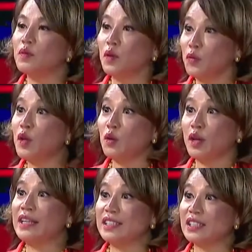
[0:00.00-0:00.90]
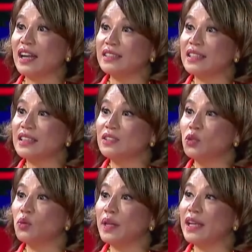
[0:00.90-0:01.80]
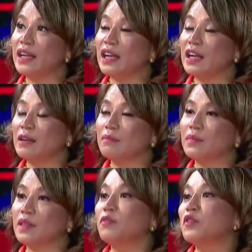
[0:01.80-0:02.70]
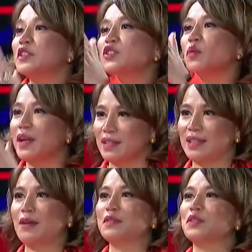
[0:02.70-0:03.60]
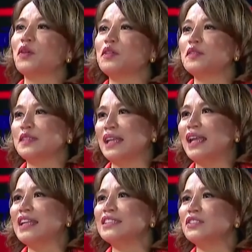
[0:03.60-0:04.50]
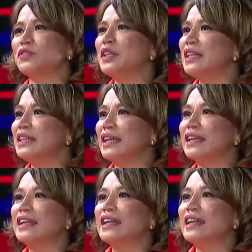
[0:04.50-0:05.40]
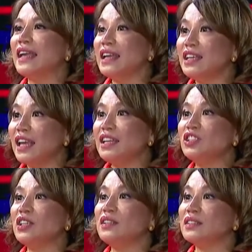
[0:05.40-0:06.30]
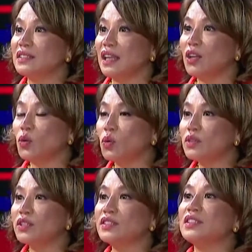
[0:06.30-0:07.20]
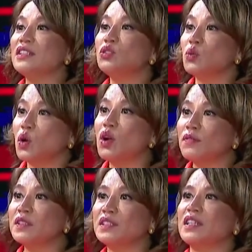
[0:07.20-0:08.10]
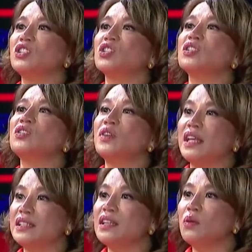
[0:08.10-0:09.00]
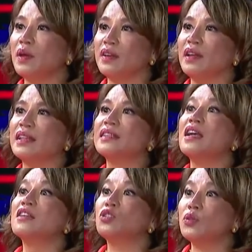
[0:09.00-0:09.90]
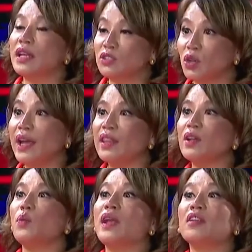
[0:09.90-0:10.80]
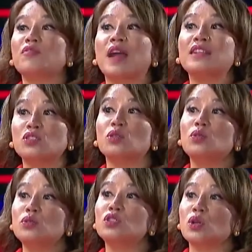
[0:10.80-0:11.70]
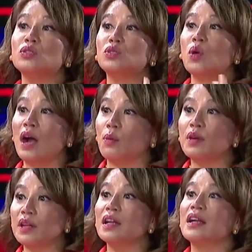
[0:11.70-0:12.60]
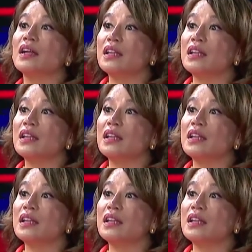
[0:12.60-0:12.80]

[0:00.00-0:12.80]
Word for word: where we already started doing um, the first one that I was going to say. Okay. It's really like engaging the stakeholders okay. into a conversation, creating okay. awareness so that together we can find solution to our